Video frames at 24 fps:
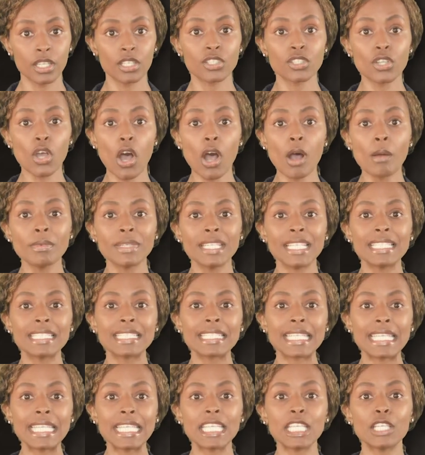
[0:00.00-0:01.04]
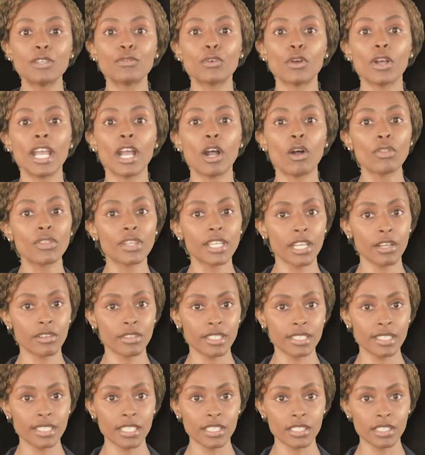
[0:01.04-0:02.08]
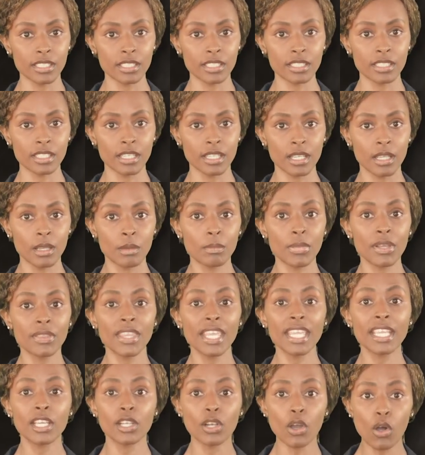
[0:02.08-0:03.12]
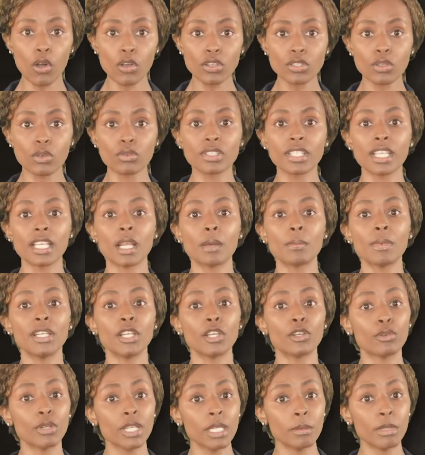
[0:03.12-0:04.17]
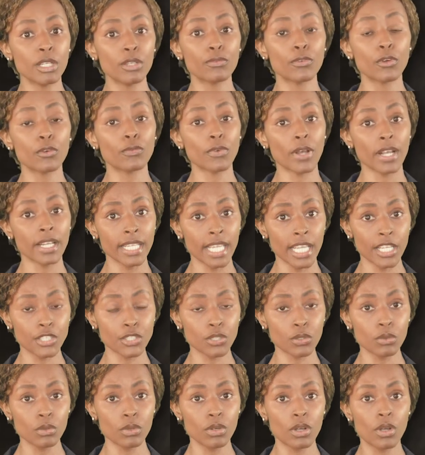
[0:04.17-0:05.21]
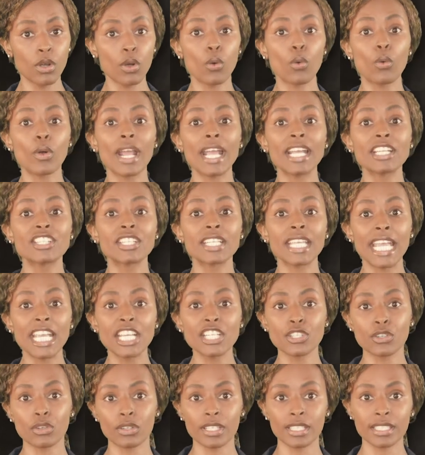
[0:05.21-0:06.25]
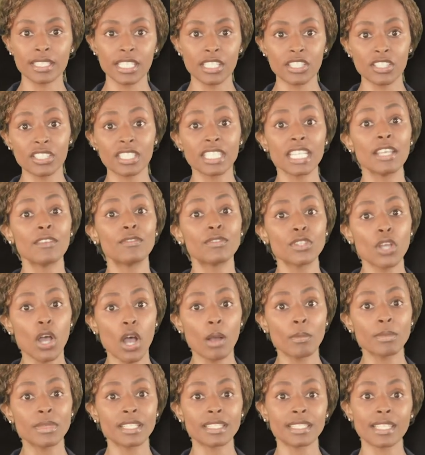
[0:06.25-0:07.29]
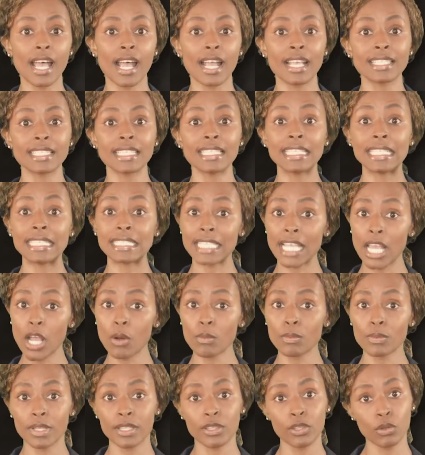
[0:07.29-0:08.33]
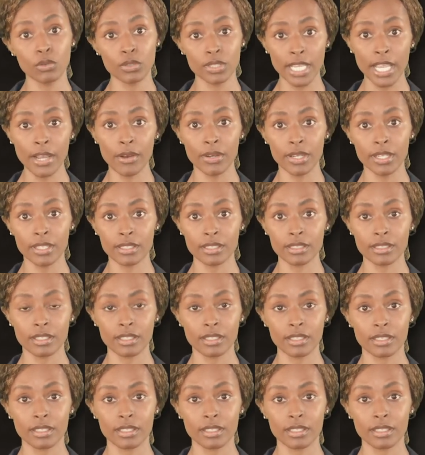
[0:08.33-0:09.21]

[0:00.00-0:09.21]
Tom needs Kiki for healthcare decisions, but they could also set up an agreement for financial or educational decisions if Tom decides he needs help in those areas.